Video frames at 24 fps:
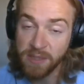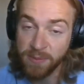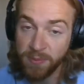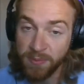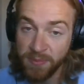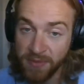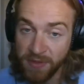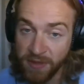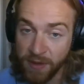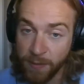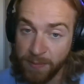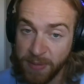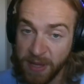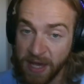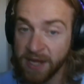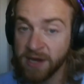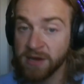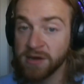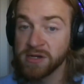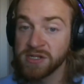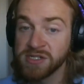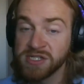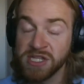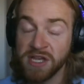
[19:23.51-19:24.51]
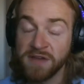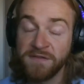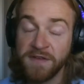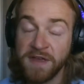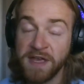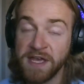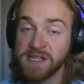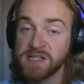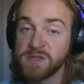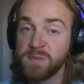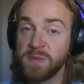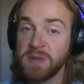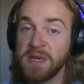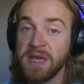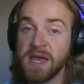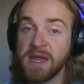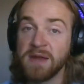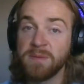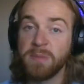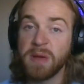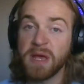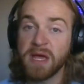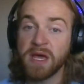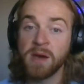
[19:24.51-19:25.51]
the pickers of
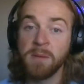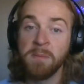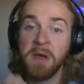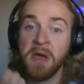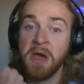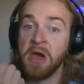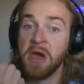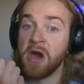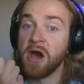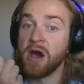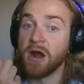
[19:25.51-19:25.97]
ESPN Pick'em